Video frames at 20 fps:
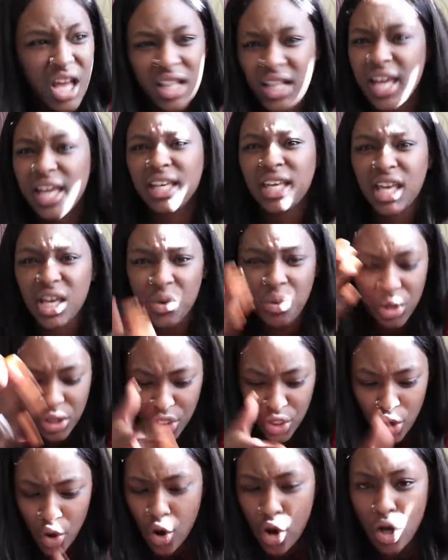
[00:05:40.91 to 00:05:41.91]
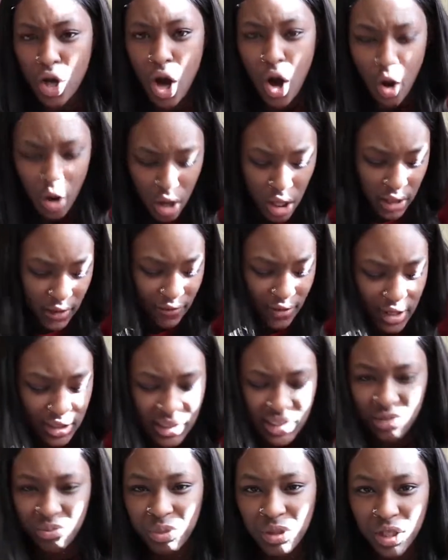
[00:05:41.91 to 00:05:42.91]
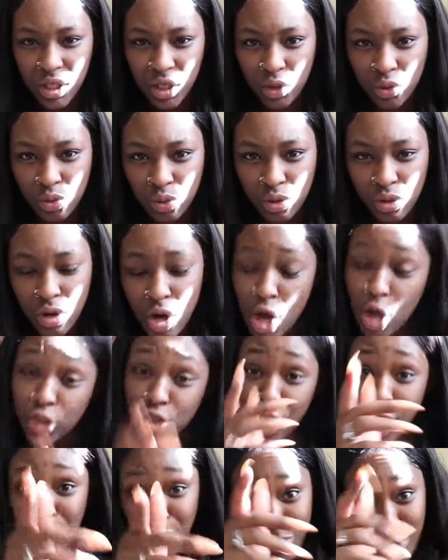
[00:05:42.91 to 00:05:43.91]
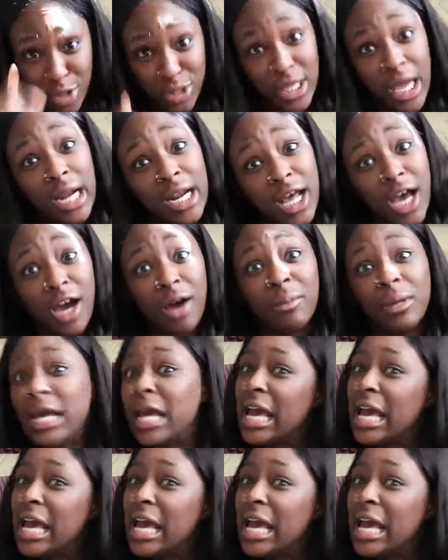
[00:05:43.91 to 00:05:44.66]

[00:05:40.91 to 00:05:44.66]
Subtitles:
Like, he wanted all of us to be equal. So I brought that up.